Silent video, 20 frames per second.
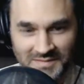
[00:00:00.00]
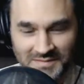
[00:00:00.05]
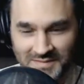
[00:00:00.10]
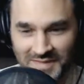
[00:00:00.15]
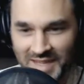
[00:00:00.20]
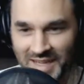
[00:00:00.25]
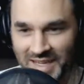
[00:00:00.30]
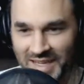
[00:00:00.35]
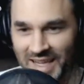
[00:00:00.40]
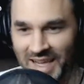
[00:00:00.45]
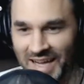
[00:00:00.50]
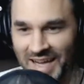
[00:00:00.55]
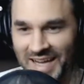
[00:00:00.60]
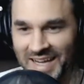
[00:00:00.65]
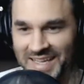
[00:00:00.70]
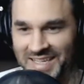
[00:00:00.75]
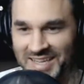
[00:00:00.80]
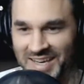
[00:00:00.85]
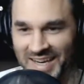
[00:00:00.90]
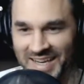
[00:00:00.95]
Yeah,
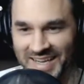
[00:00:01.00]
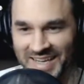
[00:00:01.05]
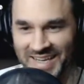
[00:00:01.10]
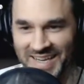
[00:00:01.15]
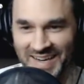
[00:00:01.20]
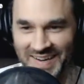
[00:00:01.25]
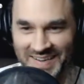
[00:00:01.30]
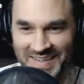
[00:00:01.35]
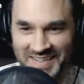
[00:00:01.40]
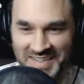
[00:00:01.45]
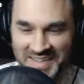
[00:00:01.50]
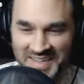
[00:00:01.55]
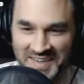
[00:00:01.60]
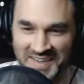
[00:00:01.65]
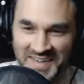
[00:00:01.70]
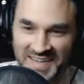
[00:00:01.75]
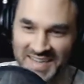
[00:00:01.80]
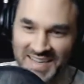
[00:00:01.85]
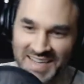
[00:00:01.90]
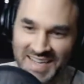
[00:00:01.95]
check it out. You'll hear
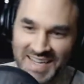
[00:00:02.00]
it.